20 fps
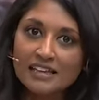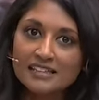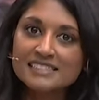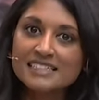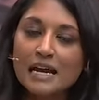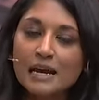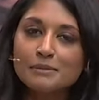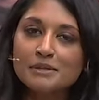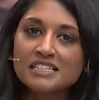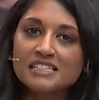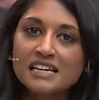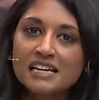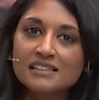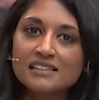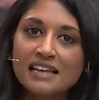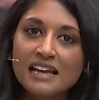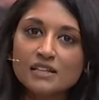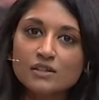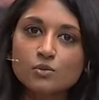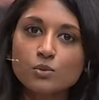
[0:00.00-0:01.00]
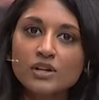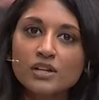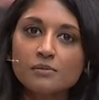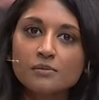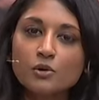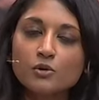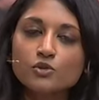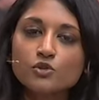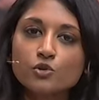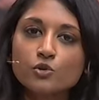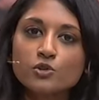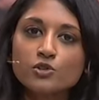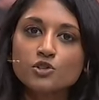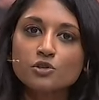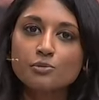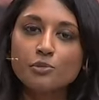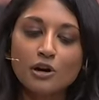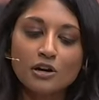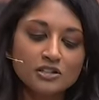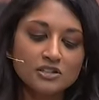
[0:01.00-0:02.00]
As Tami said, that's one of the most
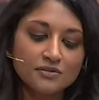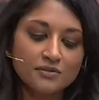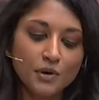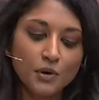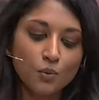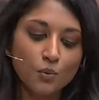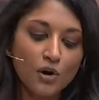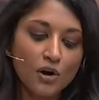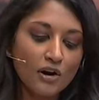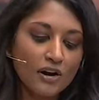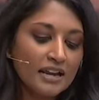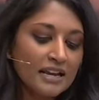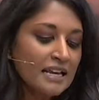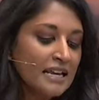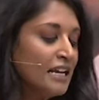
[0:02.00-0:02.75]
crucial parts of our work.